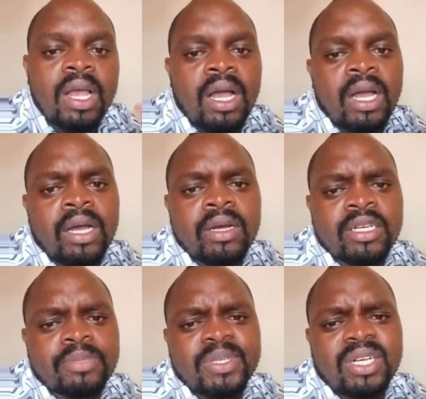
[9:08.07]

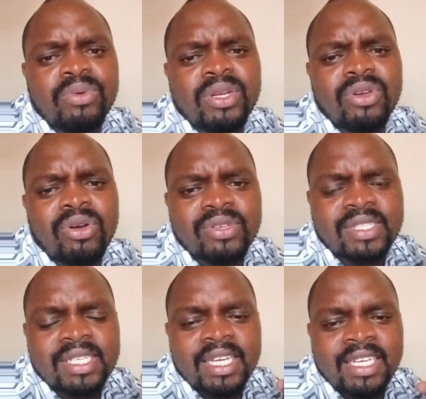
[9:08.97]
especially when you're
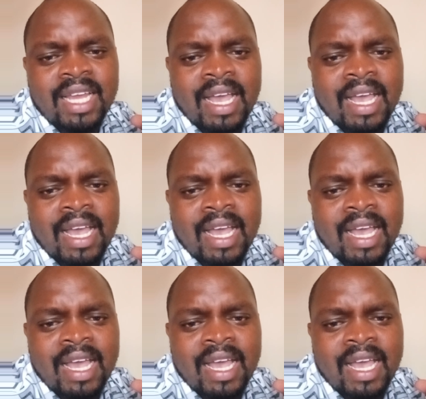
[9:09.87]
hosting in